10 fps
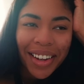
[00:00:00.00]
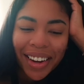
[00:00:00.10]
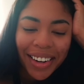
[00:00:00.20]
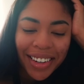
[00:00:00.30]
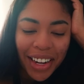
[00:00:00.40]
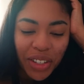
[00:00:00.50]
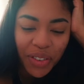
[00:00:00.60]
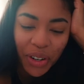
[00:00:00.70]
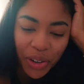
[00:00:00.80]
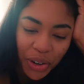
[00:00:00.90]
I didn't ask for
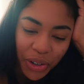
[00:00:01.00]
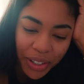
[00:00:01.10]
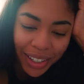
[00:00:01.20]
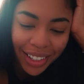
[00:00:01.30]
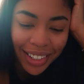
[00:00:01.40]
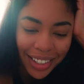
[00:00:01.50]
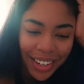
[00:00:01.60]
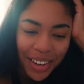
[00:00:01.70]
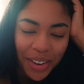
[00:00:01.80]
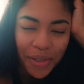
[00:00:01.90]
a grocery list.
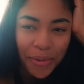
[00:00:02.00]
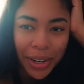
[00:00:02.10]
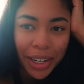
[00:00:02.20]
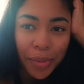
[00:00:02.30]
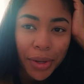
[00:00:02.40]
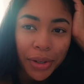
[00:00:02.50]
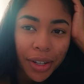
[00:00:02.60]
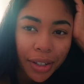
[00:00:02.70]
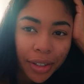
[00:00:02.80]
We need milk.